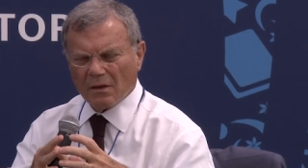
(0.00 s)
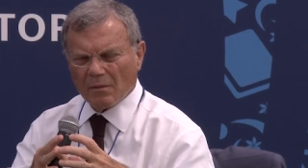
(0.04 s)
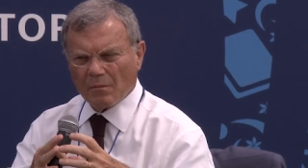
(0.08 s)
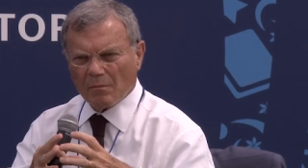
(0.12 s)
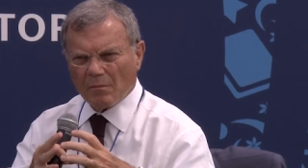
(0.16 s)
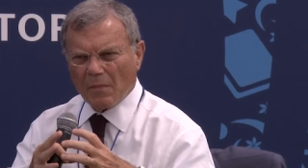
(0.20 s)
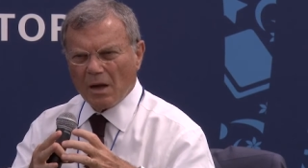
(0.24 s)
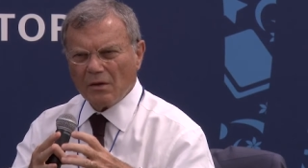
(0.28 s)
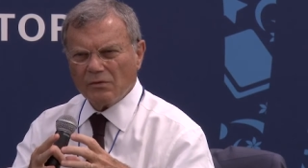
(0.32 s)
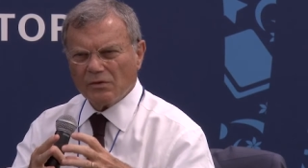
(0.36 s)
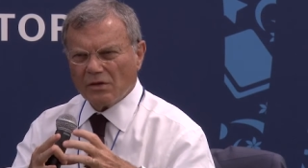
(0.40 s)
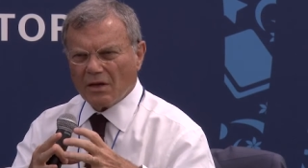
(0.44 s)

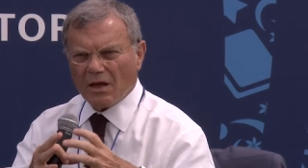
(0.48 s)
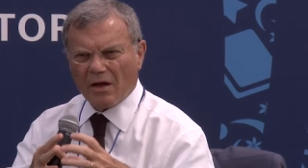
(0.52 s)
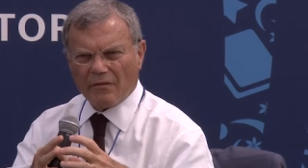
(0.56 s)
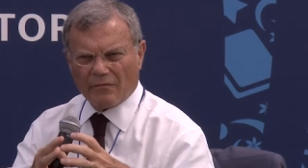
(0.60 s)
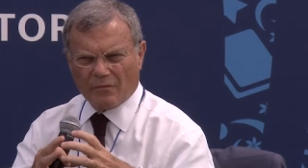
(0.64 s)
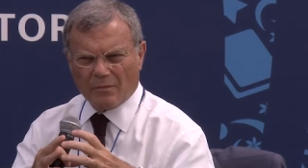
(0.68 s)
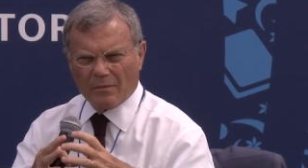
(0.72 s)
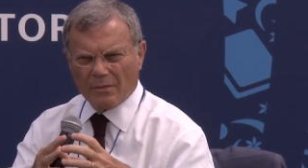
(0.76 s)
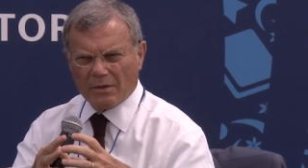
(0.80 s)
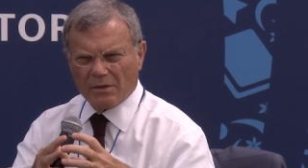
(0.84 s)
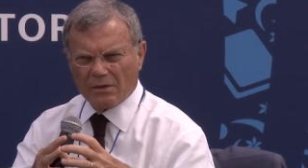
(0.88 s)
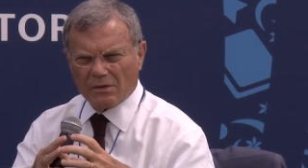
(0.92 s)
Most
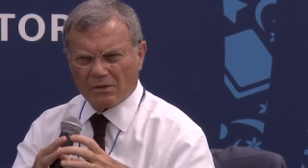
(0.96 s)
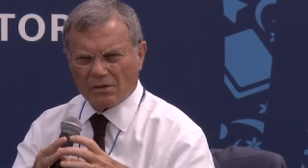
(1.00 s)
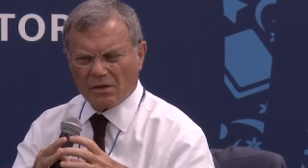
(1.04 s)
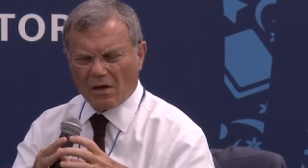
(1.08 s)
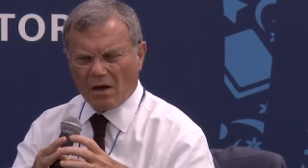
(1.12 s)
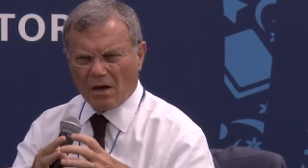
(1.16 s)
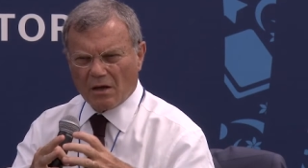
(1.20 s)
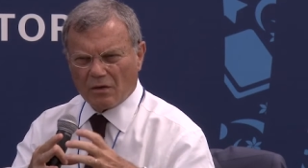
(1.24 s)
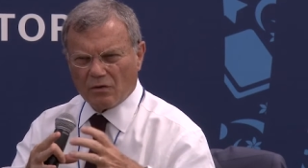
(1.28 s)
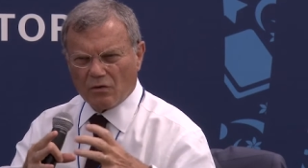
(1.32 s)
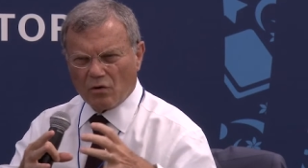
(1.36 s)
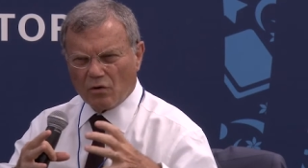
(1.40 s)
governments
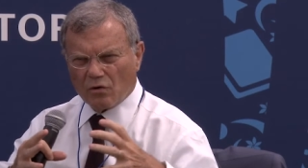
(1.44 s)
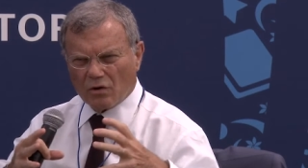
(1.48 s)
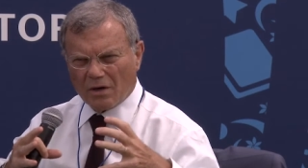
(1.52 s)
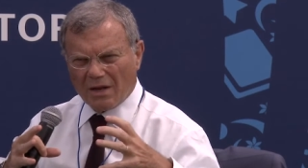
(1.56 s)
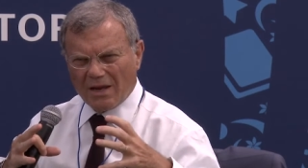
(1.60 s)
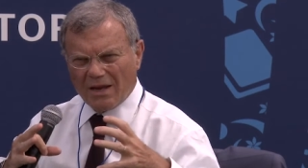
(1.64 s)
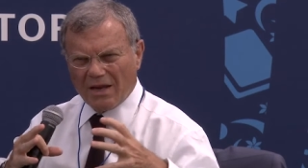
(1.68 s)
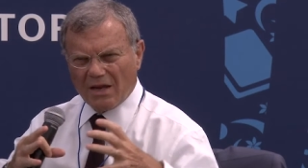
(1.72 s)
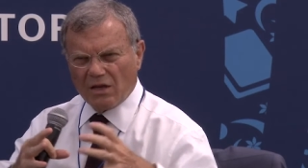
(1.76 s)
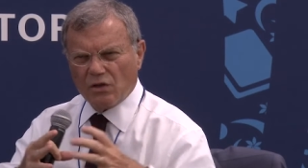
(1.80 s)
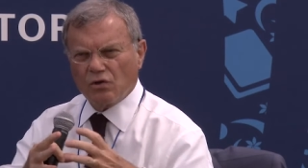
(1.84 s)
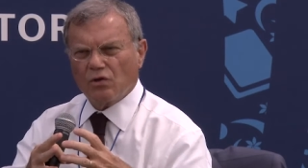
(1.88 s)
are not
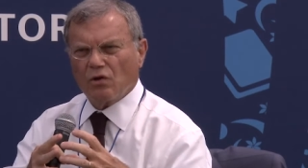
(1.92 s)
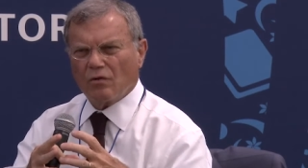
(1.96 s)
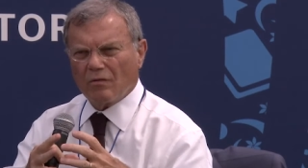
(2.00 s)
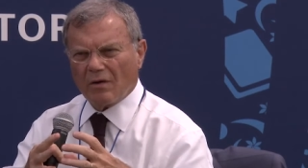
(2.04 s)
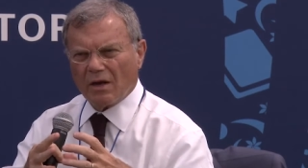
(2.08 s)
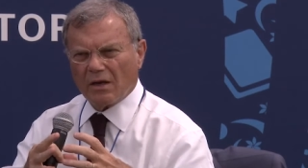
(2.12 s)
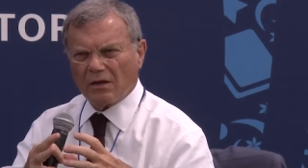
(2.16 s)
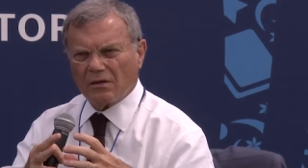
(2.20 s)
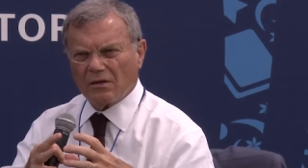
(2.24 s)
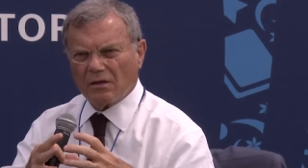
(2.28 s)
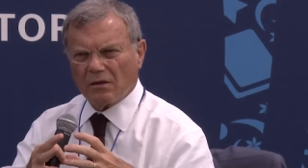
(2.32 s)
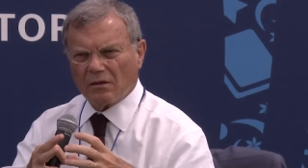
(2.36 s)

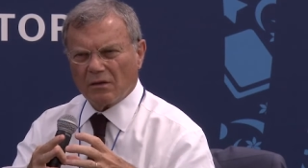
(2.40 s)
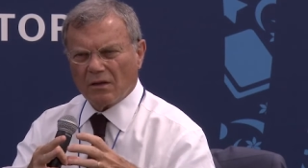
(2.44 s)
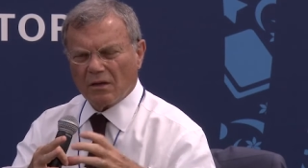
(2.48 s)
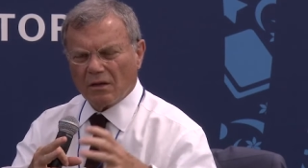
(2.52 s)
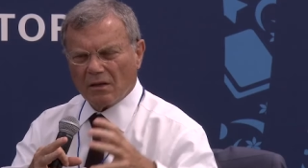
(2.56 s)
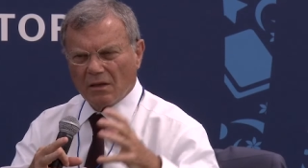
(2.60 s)
integrated.